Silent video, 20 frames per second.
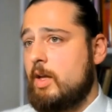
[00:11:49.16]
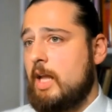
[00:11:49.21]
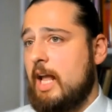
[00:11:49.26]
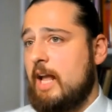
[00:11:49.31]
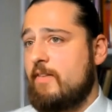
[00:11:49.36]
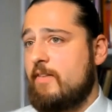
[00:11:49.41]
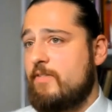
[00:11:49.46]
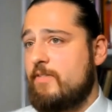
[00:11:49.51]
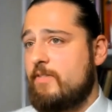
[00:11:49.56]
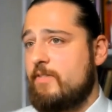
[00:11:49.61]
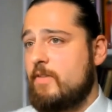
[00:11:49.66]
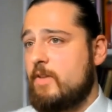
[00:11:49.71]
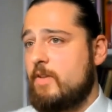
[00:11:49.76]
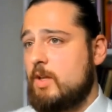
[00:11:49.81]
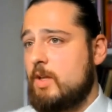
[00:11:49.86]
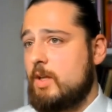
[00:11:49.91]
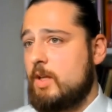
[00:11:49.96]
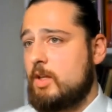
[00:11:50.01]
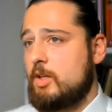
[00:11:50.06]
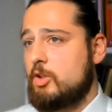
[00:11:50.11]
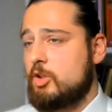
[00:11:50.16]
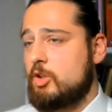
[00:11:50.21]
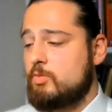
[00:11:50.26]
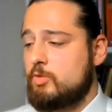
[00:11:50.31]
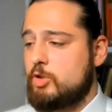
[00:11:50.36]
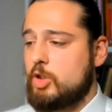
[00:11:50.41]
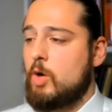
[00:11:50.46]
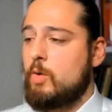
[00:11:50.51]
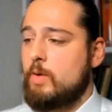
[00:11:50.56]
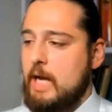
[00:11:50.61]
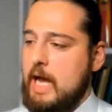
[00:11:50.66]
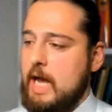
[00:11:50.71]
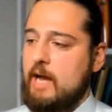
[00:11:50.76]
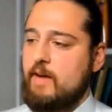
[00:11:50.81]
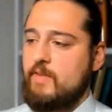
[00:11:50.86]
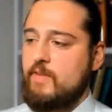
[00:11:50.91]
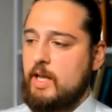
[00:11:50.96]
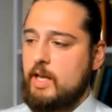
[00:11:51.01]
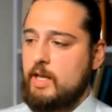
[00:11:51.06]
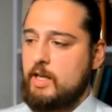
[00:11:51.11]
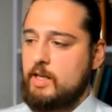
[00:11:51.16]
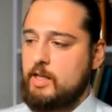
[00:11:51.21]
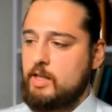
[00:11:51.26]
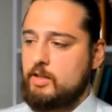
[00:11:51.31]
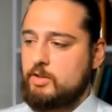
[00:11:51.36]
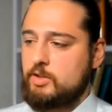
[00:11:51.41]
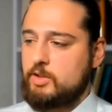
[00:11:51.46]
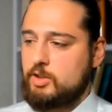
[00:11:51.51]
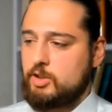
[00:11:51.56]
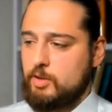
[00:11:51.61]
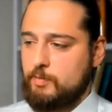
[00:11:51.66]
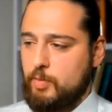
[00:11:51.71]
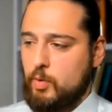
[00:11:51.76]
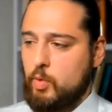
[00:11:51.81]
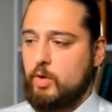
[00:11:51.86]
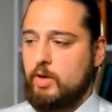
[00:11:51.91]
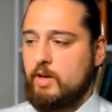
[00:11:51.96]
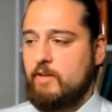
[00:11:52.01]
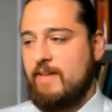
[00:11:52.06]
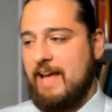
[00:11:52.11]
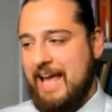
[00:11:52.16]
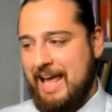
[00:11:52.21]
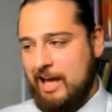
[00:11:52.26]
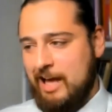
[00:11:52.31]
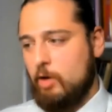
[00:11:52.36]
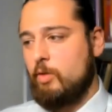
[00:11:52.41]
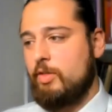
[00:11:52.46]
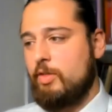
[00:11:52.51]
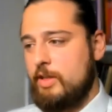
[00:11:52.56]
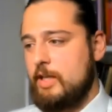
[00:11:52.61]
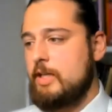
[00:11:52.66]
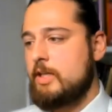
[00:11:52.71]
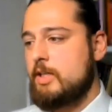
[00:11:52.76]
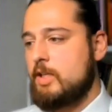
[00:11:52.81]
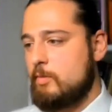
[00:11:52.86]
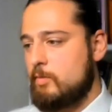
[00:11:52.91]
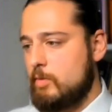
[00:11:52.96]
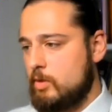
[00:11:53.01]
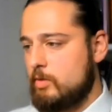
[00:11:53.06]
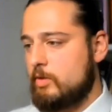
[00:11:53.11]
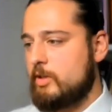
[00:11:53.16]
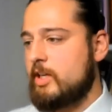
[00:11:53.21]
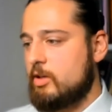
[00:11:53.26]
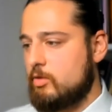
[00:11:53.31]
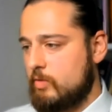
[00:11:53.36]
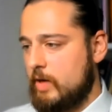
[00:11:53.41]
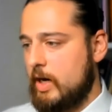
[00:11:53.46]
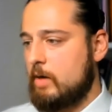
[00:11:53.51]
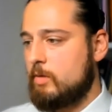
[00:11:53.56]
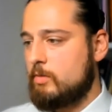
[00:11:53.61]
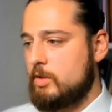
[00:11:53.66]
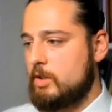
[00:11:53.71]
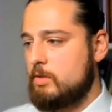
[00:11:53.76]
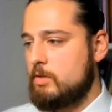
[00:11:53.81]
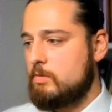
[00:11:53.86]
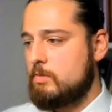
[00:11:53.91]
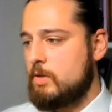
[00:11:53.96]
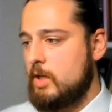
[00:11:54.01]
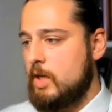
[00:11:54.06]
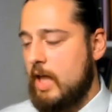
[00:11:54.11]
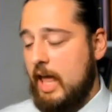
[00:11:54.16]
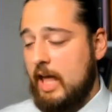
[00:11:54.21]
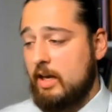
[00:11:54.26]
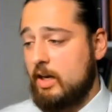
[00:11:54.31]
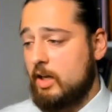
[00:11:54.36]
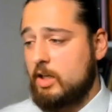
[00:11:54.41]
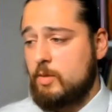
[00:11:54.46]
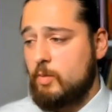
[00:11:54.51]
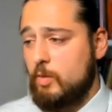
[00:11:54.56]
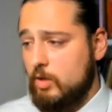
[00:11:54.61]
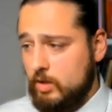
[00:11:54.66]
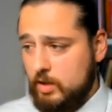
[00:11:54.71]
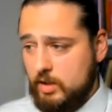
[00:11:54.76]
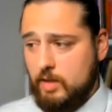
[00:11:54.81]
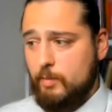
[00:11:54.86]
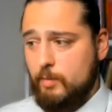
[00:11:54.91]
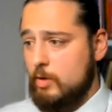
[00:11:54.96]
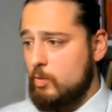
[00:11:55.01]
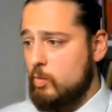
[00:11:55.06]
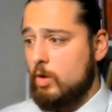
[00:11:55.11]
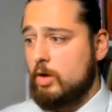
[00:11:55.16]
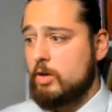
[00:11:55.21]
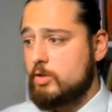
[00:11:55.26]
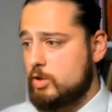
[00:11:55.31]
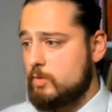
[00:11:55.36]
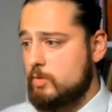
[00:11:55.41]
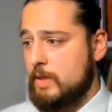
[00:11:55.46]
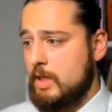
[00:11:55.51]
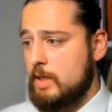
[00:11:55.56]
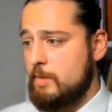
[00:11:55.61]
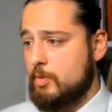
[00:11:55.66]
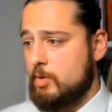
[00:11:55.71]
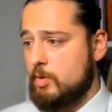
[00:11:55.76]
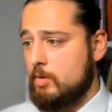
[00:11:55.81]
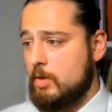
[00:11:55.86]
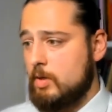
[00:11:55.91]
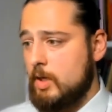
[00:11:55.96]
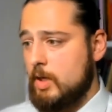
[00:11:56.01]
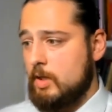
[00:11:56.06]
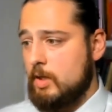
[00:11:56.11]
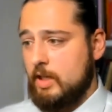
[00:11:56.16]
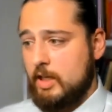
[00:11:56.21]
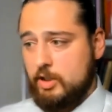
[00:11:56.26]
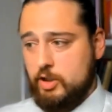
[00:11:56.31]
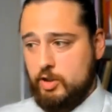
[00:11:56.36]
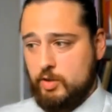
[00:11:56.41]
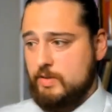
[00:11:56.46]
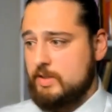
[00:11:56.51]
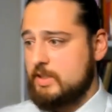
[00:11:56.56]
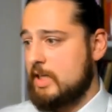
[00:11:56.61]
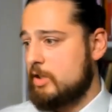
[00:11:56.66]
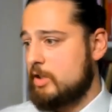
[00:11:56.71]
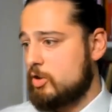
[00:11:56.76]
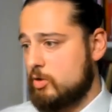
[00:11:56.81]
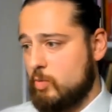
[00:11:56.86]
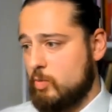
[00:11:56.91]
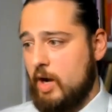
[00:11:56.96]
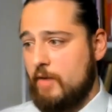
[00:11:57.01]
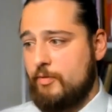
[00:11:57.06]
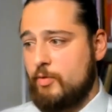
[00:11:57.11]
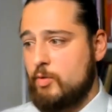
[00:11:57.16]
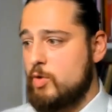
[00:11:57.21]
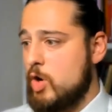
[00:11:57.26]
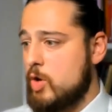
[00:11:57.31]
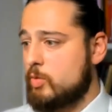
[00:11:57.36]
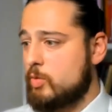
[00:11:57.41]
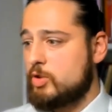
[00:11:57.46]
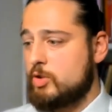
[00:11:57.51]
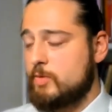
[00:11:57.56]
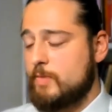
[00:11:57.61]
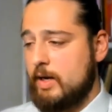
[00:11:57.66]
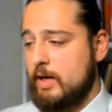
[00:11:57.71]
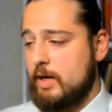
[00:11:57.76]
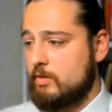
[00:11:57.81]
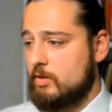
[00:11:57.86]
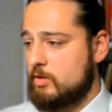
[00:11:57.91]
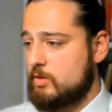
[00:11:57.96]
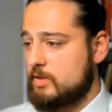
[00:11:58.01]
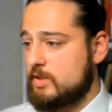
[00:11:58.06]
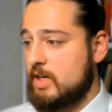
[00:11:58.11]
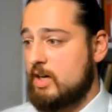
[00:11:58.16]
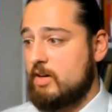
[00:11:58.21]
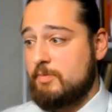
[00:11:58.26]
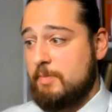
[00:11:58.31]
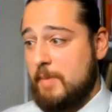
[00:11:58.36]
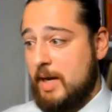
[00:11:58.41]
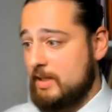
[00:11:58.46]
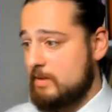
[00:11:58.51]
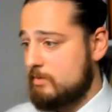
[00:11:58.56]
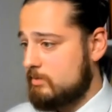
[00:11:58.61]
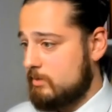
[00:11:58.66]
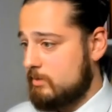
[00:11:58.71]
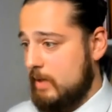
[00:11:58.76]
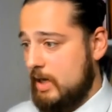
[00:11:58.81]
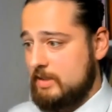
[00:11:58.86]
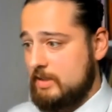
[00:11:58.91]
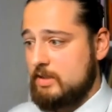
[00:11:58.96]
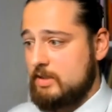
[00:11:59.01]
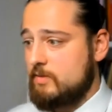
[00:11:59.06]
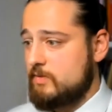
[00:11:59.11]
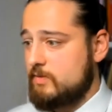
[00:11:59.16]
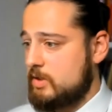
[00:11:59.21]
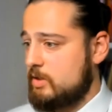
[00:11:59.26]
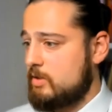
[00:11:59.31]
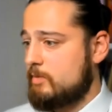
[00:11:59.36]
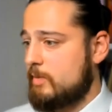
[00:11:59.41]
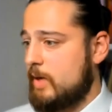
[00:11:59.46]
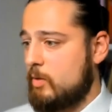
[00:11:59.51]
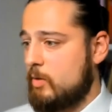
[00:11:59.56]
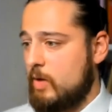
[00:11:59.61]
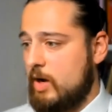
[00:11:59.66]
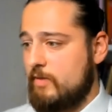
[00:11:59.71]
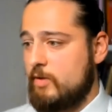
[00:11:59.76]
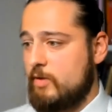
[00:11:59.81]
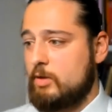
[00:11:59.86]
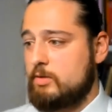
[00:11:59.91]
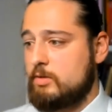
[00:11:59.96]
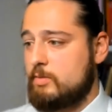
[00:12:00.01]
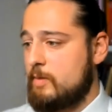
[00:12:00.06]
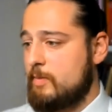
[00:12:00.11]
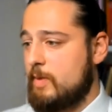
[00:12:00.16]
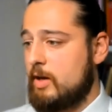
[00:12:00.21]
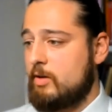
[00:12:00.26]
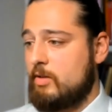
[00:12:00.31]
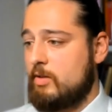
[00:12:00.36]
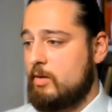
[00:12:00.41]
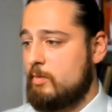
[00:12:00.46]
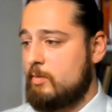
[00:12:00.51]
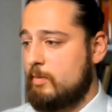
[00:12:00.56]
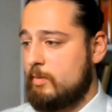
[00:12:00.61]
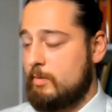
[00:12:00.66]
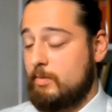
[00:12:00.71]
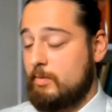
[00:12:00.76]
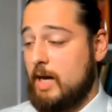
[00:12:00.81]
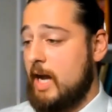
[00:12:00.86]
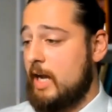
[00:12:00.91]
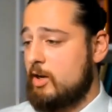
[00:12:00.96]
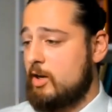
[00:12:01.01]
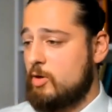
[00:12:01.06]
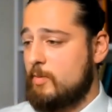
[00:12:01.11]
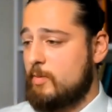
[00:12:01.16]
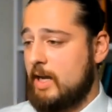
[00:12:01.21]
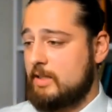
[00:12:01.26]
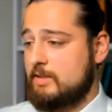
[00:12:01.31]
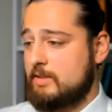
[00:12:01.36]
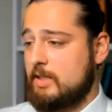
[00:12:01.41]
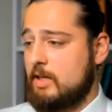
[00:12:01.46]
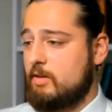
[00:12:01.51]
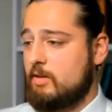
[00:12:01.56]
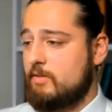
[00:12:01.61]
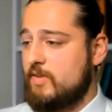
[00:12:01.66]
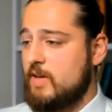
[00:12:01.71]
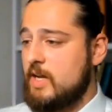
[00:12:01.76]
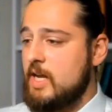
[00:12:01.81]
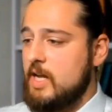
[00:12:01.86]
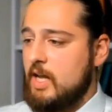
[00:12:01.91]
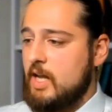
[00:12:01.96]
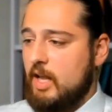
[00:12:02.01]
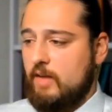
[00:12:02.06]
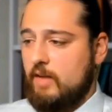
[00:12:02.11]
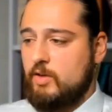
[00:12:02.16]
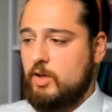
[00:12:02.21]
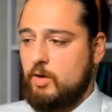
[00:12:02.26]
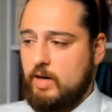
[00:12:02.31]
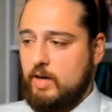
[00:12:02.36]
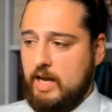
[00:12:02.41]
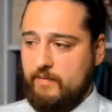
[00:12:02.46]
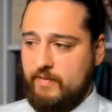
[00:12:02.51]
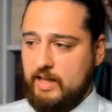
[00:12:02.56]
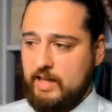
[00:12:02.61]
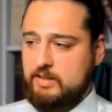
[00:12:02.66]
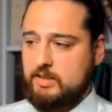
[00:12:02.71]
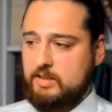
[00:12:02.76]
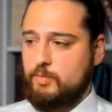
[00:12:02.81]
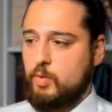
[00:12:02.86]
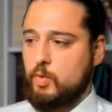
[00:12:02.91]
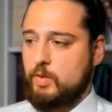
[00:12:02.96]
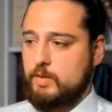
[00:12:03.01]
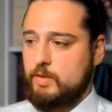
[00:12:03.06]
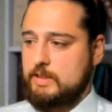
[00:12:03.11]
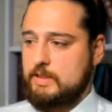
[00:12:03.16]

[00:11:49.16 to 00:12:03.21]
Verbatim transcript: if you don't have a supportive, healthy community around you, and a community can be one or two people, like you said, your wife who knows you better than yourself, my myself too. My wife knows me better than I know myself. If you don't have that support